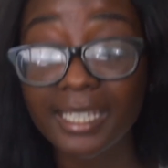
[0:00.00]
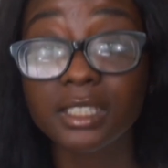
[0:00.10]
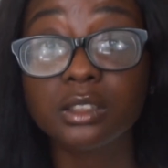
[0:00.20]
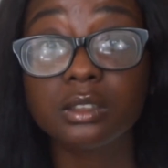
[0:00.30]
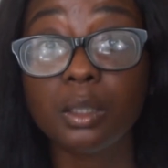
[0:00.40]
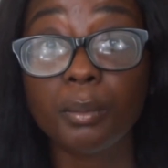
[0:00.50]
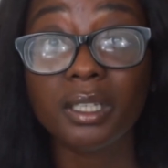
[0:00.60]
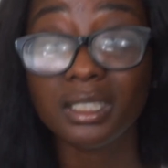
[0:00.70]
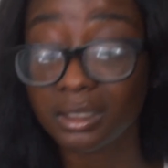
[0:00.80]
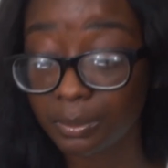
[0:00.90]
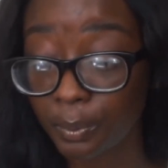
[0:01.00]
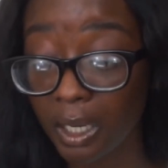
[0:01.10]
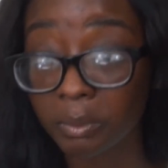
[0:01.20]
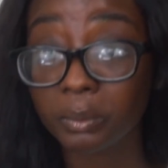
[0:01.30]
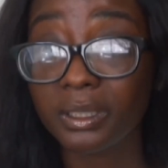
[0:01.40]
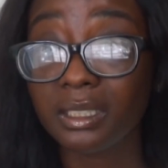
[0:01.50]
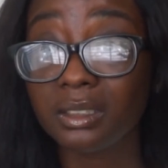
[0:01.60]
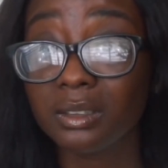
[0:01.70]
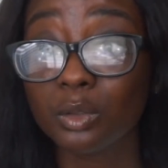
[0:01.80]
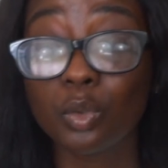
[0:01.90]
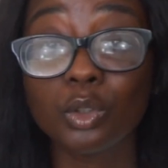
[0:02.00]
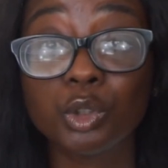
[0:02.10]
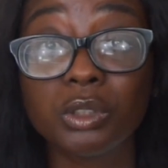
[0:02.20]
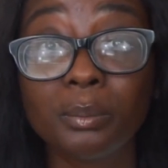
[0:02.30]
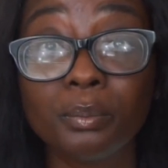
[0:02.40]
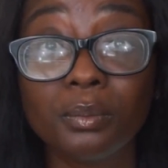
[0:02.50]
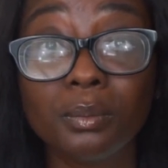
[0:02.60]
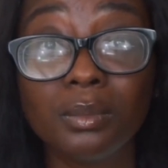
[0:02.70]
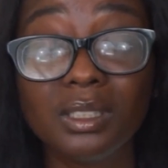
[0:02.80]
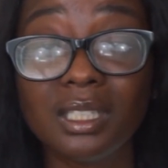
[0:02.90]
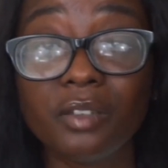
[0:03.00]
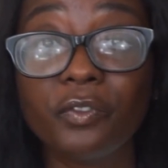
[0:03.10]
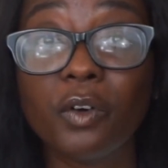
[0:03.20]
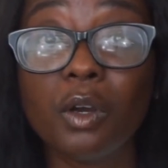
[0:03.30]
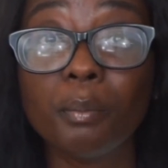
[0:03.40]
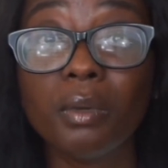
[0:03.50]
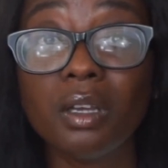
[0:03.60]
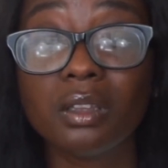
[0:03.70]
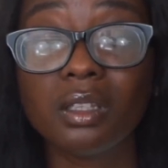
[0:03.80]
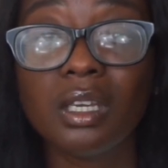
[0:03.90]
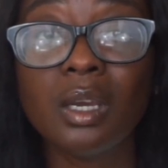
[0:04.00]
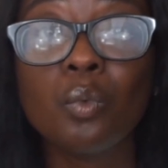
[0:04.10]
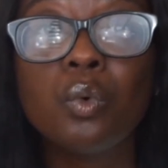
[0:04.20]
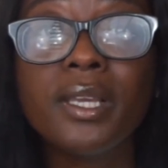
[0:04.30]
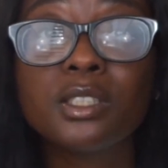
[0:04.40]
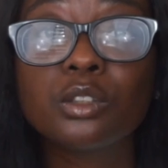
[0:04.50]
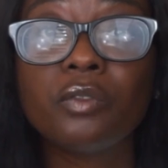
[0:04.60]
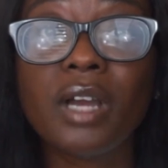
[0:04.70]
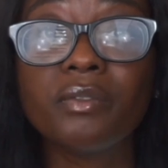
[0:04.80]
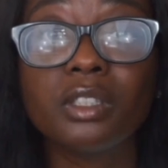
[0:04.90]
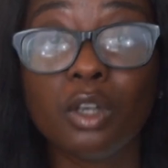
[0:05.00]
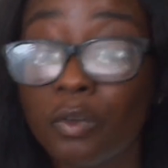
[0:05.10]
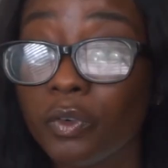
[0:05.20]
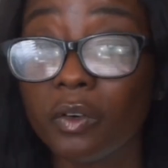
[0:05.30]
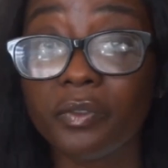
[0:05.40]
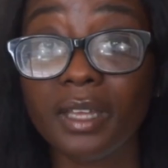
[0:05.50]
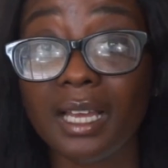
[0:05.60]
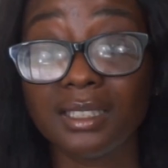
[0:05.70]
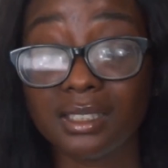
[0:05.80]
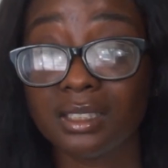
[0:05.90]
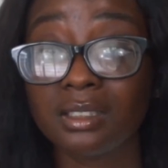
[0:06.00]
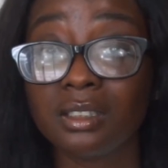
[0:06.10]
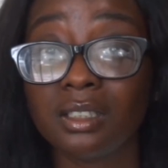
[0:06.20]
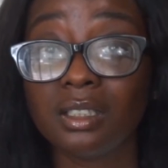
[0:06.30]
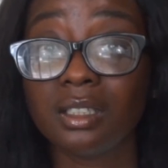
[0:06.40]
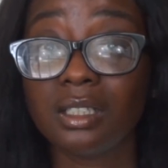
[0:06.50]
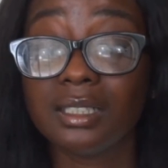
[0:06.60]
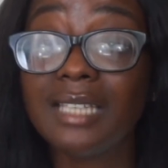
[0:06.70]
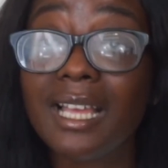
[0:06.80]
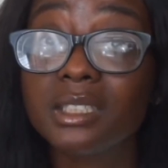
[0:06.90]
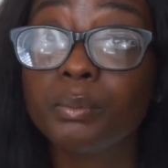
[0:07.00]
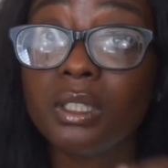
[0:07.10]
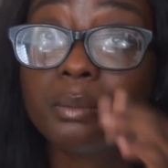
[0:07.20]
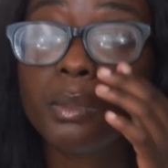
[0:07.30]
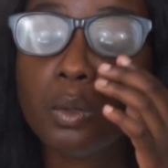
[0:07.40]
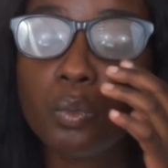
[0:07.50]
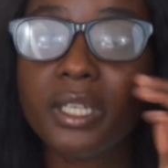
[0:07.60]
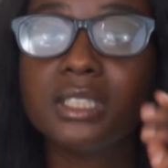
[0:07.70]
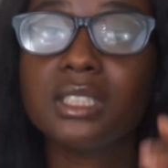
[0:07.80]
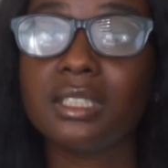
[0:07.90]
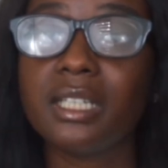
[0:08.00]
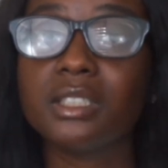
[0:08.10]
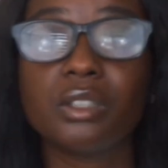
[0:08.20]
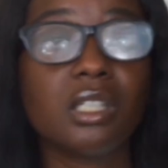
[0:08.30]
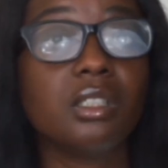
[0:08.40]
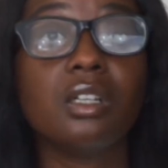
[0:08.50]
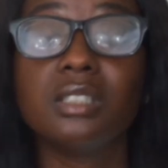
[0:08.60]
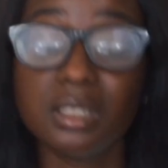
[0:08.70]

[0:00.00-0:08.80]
somebody's probably grocery thing for a month. Who is surviving off of that? That's minimum wage in Nigeria. Y'all,